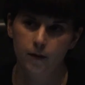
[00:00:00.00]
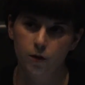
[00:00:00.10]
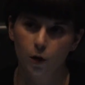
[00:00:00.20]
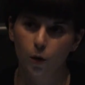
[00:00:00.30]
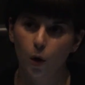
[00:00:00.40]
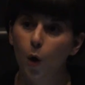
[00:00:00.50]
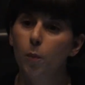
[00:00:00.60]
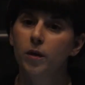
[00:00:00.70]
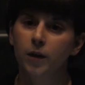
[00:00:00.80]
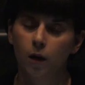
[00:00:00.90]
So
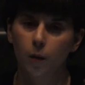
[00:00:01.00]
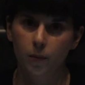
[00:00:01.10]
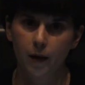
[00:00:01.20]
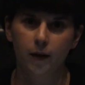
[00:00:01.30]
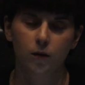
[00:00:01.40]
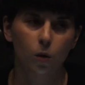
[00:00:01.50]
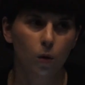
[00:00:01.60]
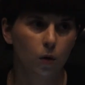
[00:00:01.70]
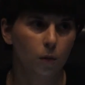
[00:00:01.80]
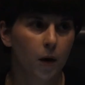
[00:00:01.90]
opening up that
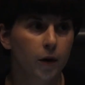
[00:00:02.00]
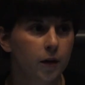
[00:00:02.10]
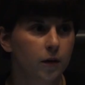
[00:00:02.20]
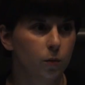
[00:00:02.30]
whole market